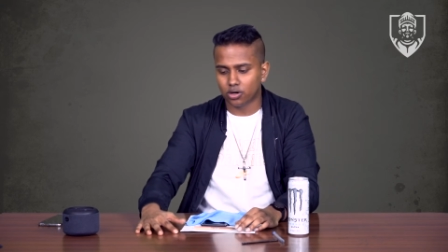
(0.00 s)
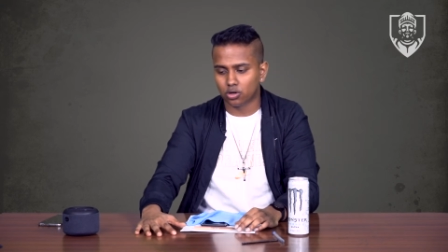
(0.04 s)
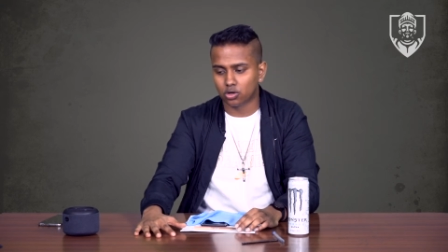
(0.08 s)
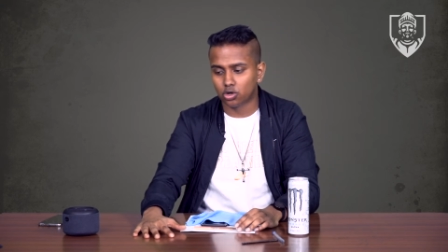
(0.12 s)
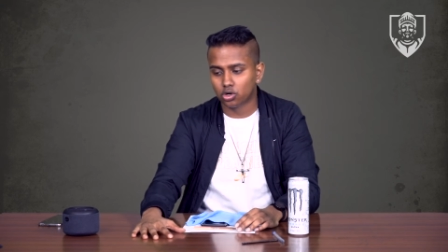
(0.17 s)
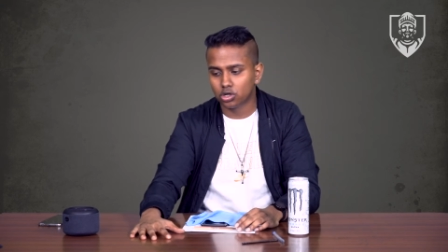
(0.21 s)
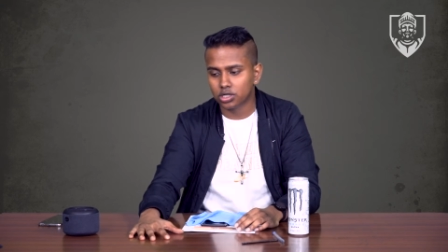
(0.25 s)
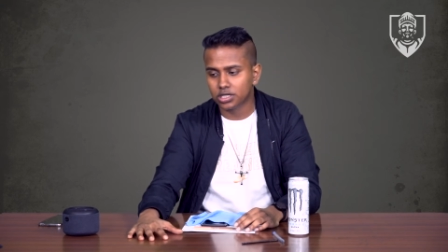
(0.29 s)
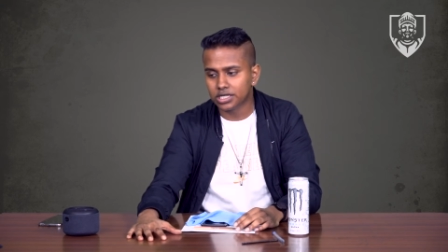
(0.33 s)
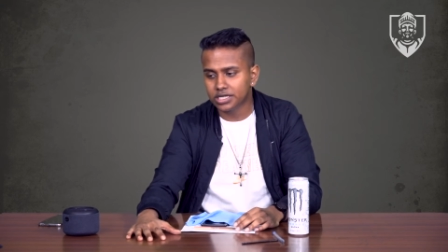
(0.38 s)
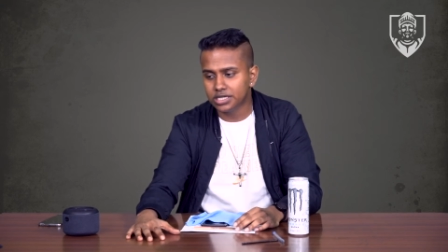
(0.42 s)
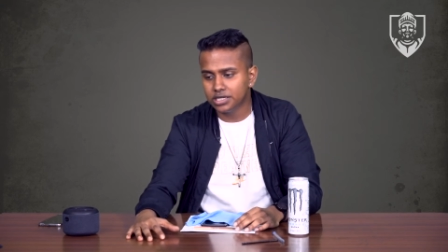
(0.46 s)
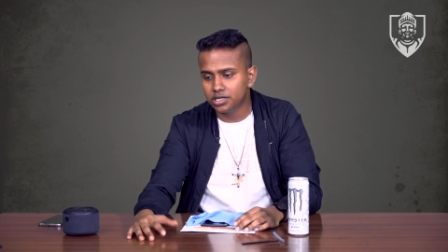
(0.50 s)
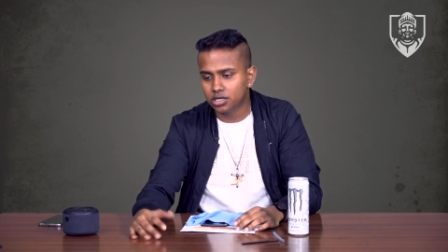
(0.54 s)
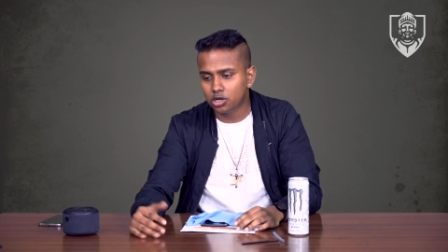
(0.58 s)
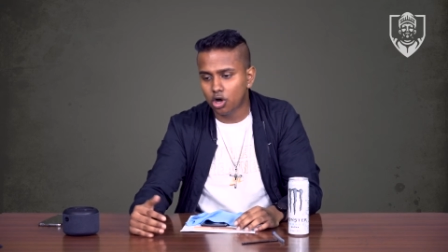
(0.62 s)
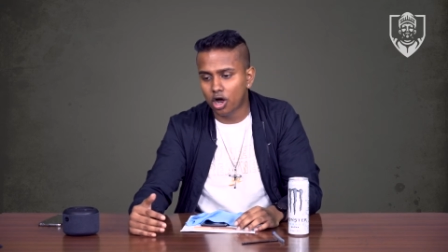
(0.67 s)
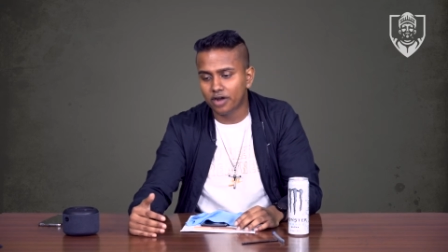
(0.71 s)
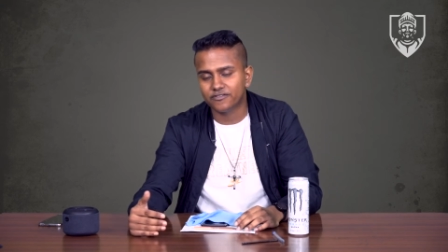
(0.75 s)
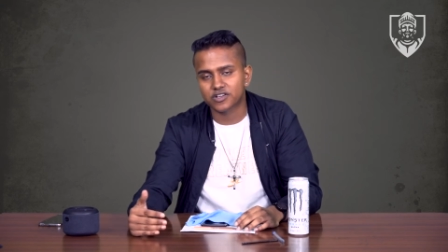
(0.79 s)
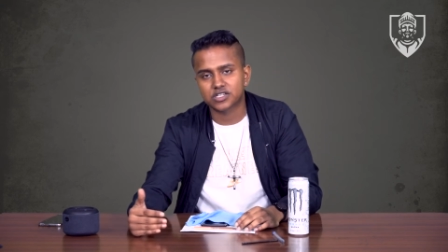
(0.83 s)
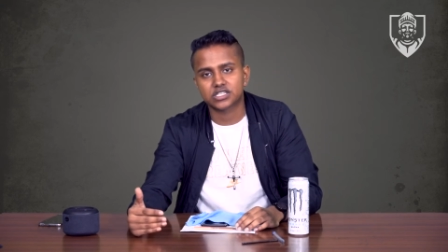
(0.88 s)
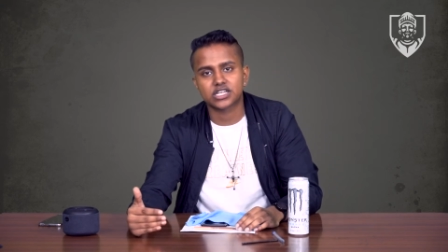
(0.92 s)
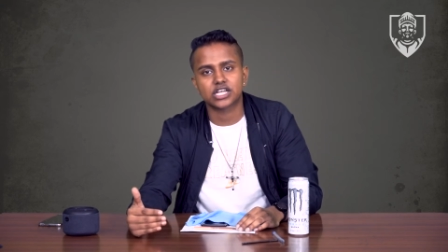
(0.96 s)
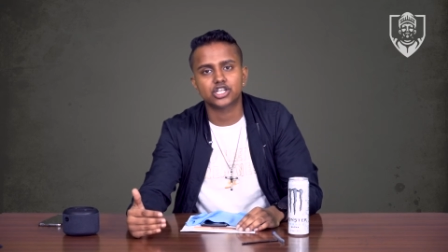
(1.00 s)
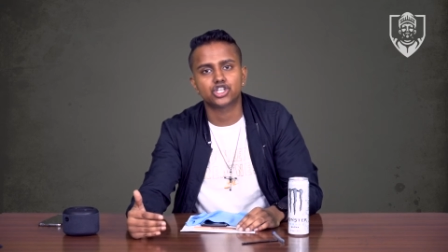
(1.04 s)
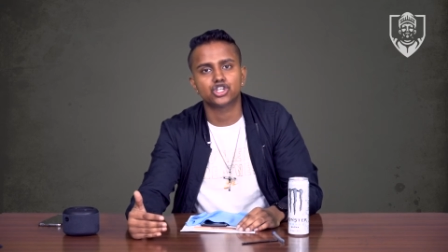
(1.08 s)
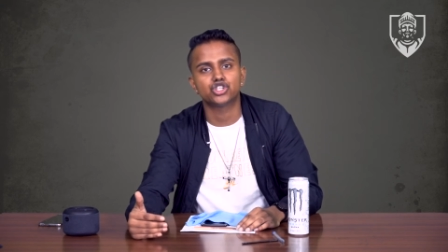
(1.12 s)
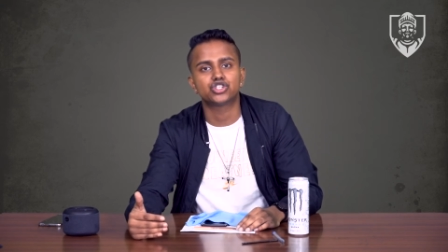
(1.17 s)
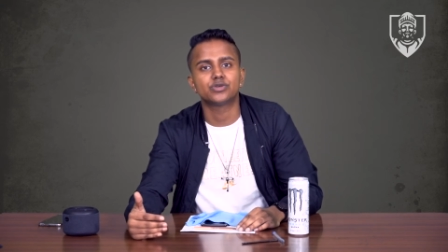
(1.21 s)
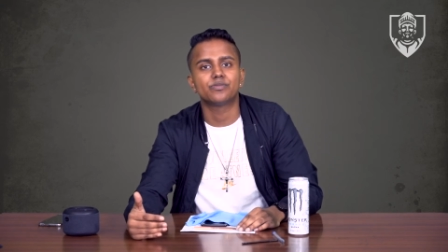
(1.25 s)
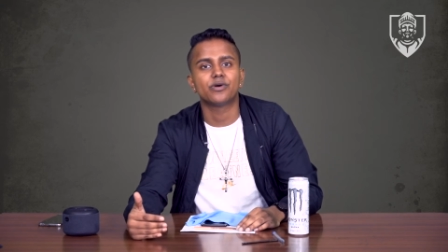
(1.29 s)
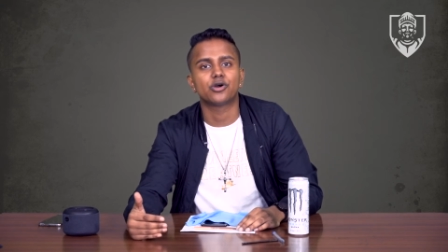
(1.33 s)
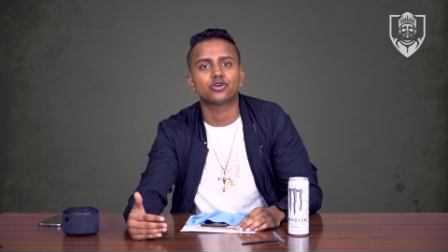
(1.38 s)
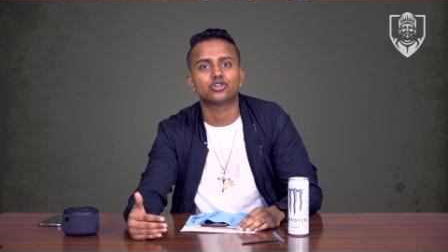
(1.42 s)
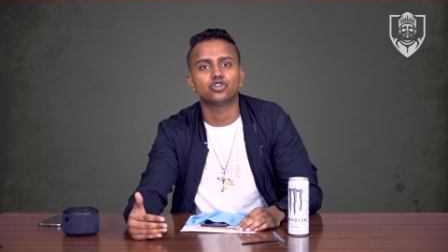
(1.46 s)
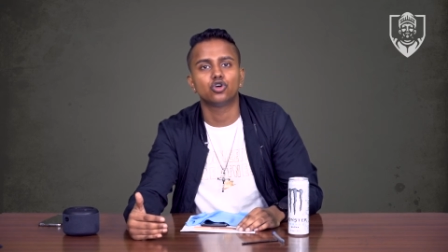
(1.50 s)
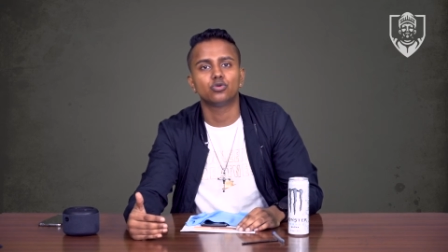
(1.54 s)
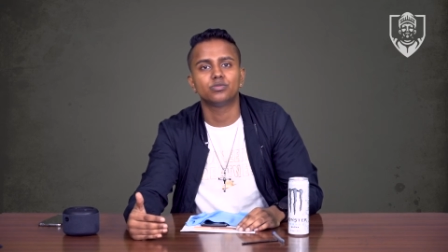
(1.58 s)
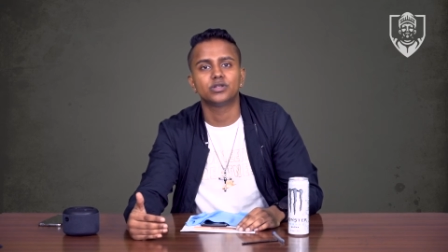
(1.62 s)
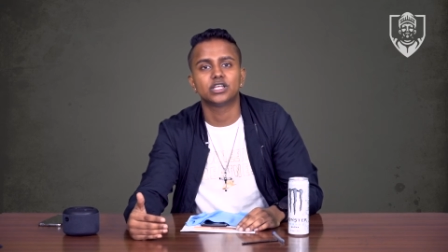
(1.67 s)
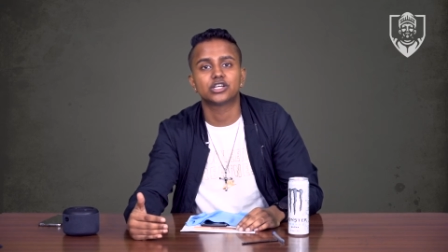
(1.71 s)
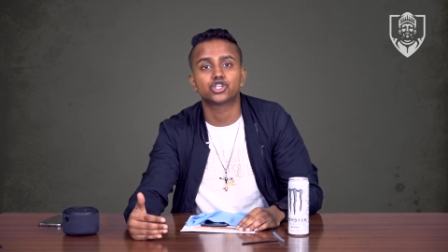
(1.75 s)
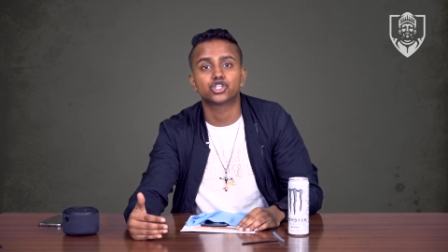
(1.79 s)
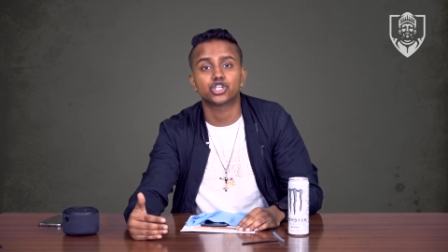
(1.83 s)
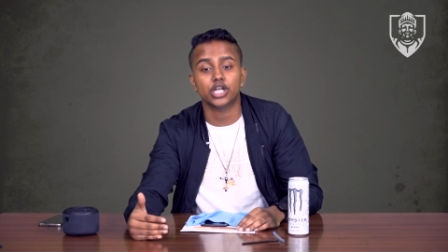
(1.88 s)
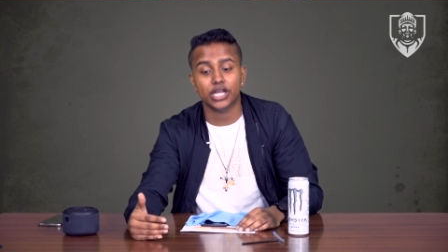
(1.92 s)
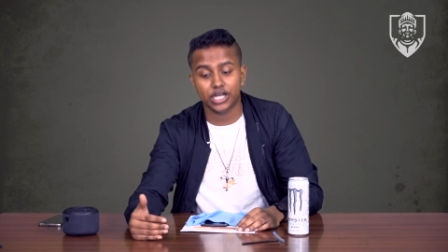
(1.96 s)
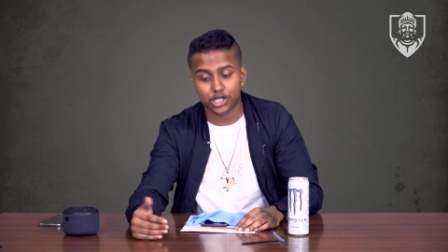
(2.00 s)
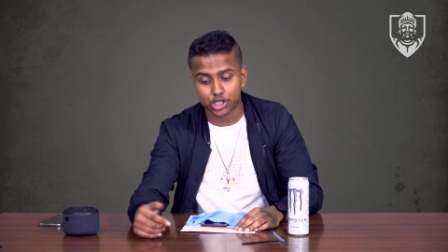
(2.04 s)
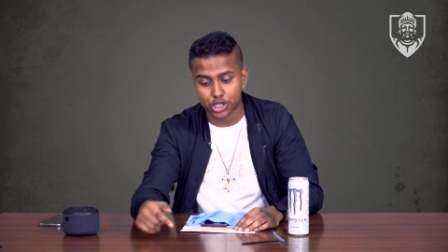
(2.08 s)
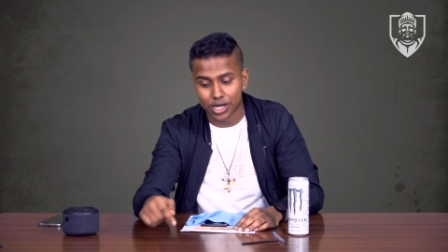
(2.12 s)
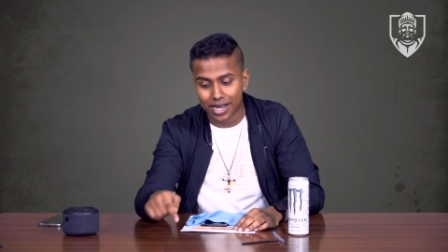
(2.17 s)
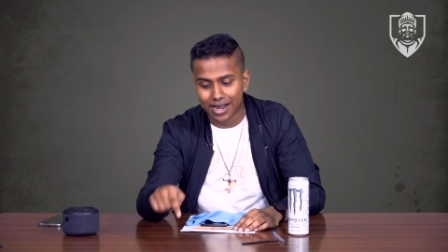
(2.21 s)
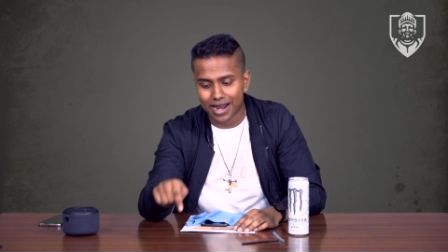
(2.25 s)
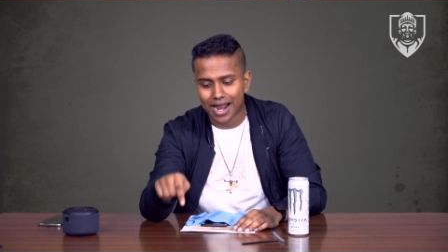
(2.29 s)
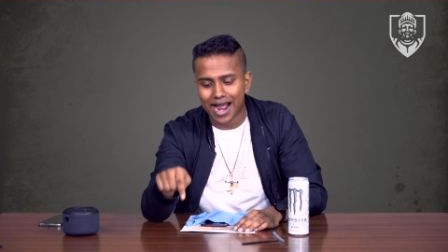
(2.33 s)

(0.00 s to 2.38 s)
early conversations about global exchange,